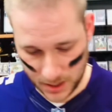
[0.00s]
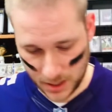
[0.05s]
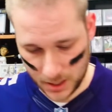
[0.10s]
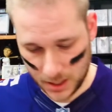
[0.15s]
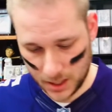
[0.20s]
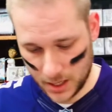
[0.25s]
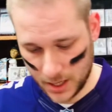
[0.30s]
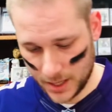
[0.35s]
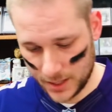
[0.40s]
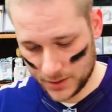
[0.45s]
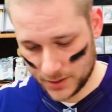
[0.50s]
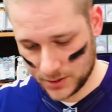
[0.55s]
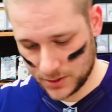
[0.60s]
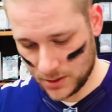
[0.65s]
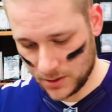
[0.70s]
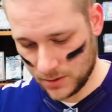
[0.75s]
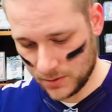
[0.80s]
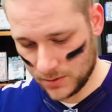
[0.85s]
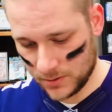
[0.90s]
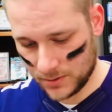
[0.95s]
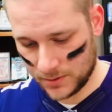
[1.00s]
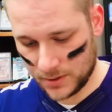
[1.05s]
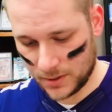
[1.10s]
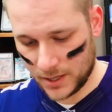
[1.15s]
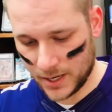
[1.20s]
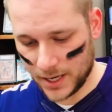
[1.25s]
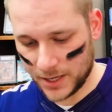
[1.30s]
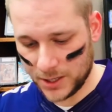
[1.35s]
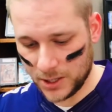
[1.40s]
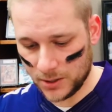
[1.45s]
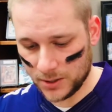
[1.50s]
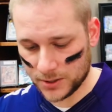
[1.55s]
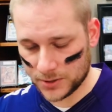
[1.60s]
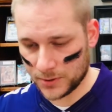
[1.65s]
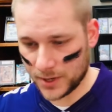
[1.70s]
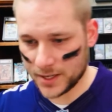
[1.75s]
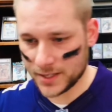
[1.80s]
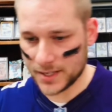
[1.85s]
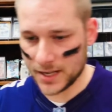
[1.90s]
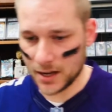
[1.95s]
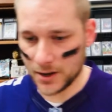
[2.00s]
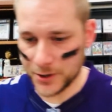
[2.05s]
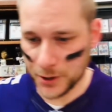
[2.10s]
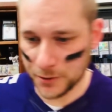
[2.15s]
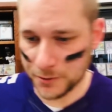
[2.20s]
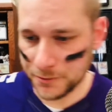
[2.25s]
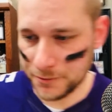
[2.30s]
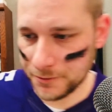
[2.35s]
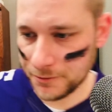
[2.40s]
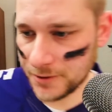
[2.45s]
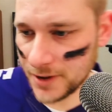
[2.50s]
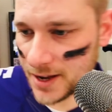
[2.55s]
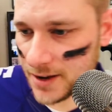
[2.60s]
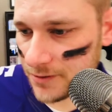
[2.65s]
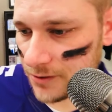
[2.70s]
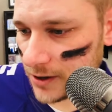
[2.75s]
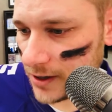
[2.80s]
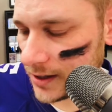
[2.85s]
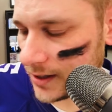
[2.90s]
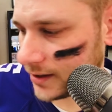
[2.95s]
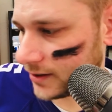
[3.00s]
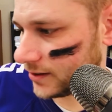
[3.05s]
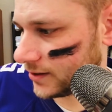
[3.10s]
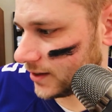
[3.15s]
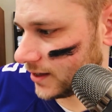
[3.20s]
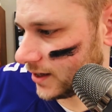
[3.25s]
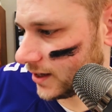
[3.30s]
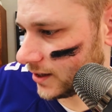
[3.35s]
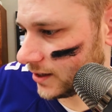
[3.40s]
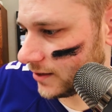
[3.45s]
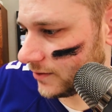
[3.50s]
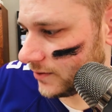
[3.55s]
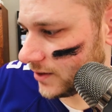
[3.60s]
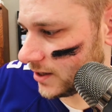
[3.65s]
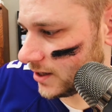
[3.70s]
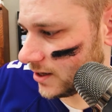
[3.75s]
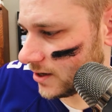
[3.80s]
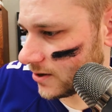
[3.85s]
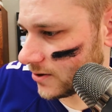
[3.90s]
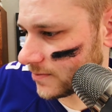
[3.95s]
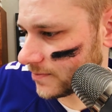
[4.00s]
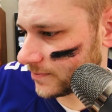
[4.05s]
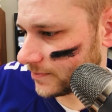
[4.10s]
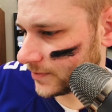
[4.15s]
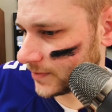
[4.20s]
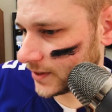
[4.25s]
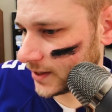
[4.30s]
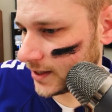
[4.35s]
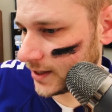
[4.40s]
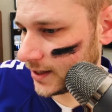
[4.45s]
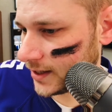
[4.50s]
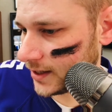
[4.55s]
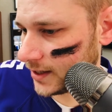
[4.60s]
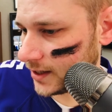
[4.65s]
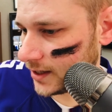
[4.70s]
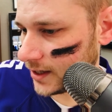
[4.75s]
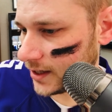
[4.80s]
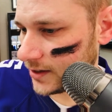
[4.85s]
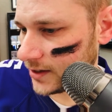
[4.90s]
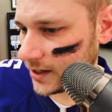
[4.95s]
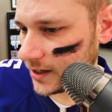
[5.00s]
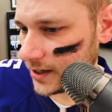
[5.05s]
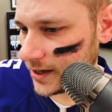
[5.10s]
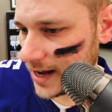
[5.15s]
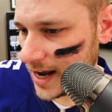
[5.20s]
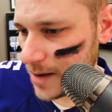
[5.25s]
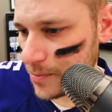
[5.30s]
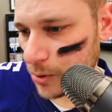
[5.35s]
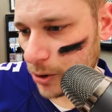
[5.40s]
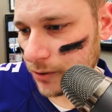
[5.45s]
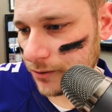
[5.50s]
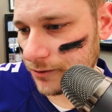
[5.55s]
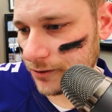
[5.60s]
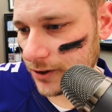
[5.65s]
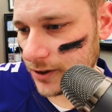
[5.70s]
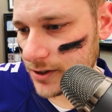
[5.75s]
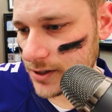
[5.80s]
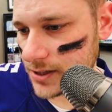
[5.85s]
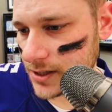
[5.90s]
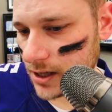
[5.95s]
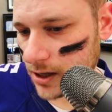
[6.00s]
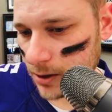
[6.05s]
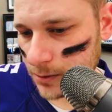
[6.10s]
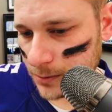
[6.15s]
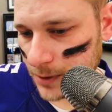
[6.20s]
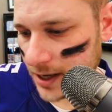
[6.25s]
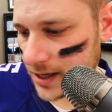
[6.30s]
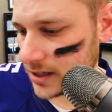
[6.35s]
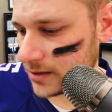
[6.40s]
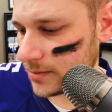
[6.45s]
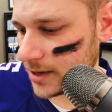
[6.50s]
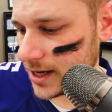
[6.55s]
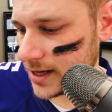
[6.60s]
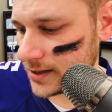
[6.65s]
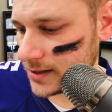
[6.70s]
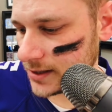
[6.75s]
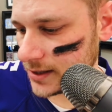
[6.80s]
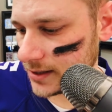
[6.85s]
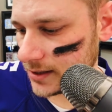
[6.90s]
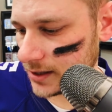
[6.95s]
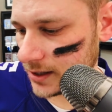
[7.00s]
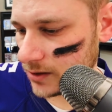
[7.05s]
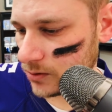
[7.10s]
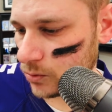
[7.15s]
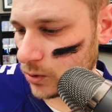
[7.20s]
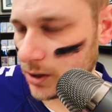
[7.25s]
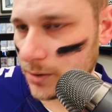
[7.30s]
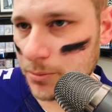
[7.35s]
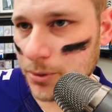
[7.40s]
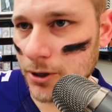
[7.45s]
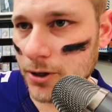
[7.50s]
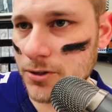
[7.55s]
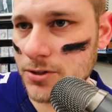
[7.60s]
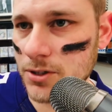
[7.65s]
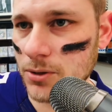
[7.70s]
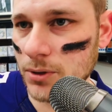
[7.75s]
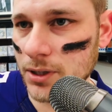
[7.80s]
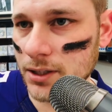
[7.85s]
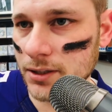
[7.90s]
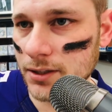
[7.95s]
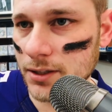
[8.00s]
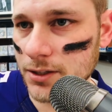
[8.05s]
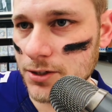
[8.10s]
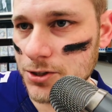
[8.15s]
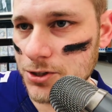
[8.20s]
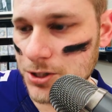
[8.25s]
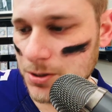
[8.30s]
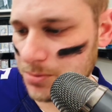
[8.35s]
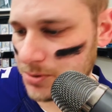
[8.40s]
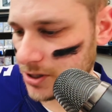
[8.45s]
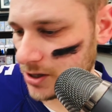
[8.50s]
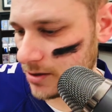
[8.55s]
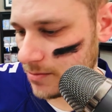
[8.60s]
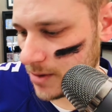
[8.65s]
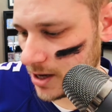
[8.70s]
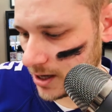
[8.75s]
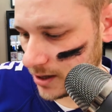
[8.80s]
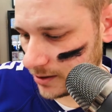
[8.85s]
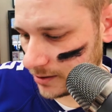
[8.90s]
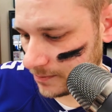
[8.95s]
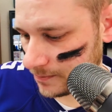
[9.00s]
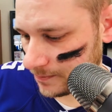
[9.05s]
All right, so all you gotta do is write down your favorite thing in the video, and then April 1st, I'll randomize it, and one person will get this shipped in the mail.